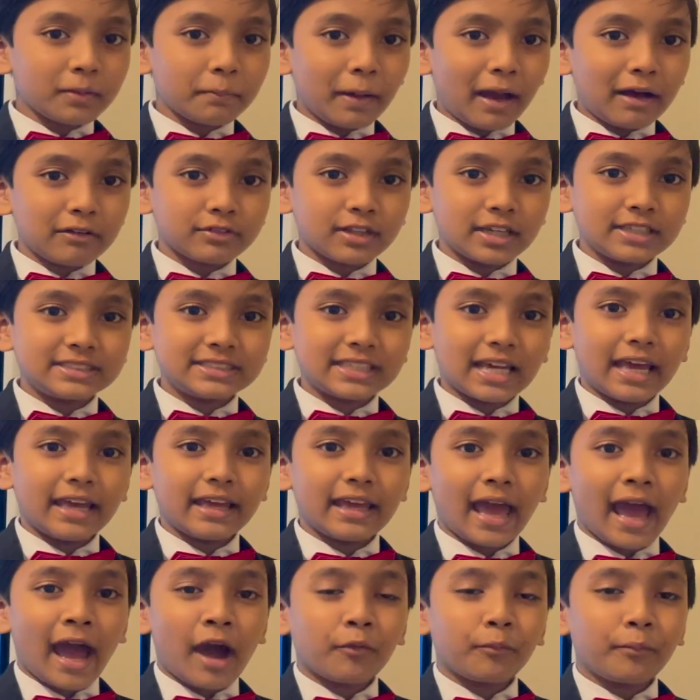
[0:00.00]
about to
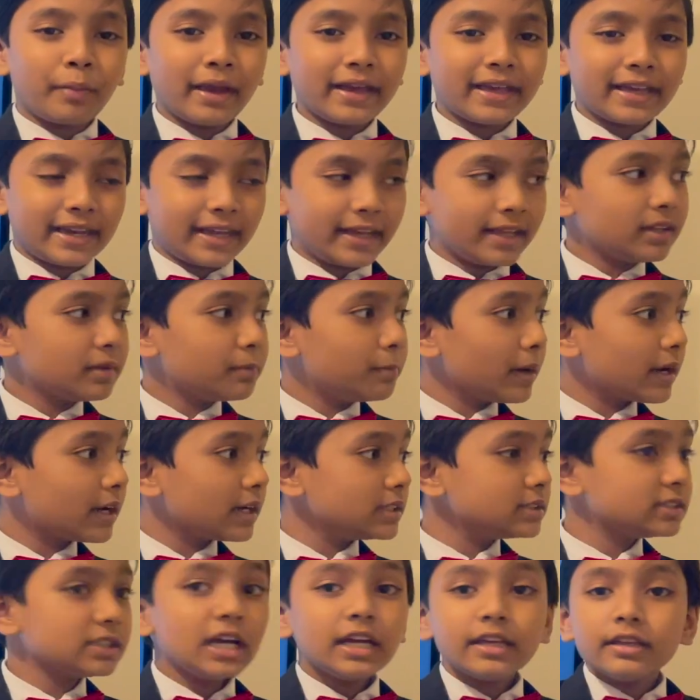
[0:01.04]
say how big it is
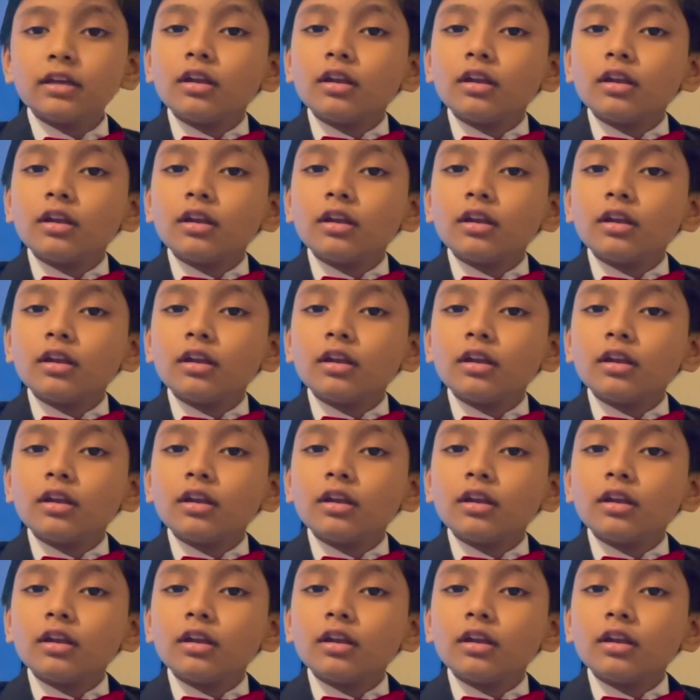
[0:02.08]
because,